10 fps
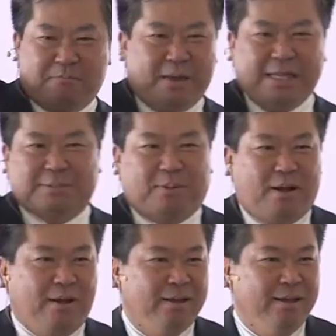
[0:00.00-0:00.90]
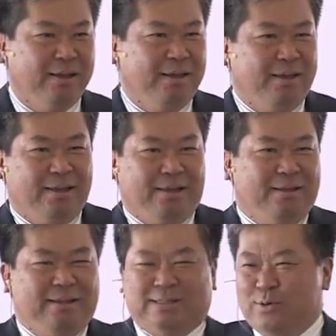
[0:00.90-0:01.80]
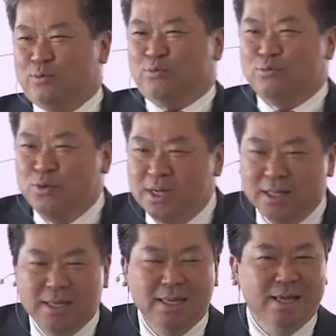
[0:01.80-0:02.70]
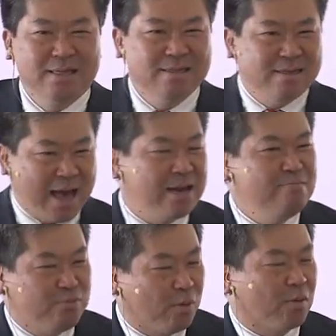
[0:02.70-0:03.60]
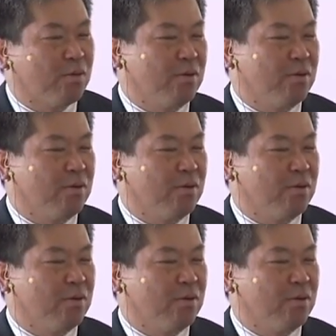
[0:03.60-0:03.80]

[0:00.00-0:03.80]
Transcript: baseball, is it really that important?